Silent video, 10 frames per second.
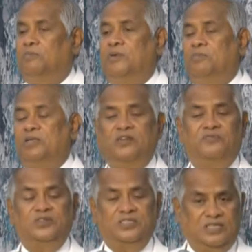Maybe the
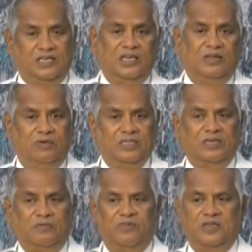physically, we
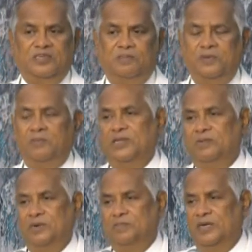suffer, some people
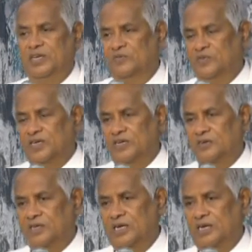it may be difficult
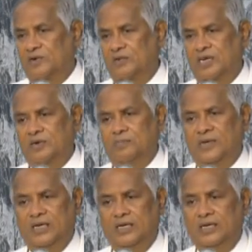to kneel down and
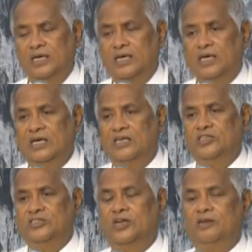pray. It
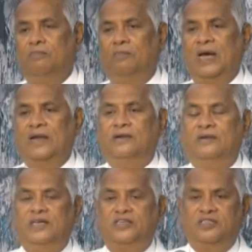is not
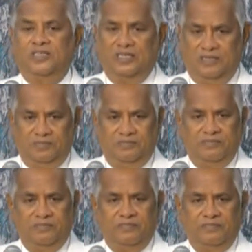mandatory
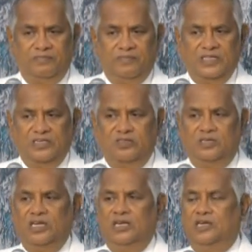
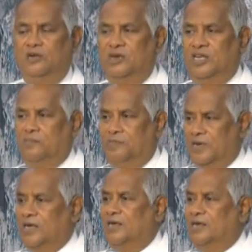to kneel down and
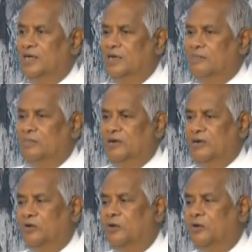pray. But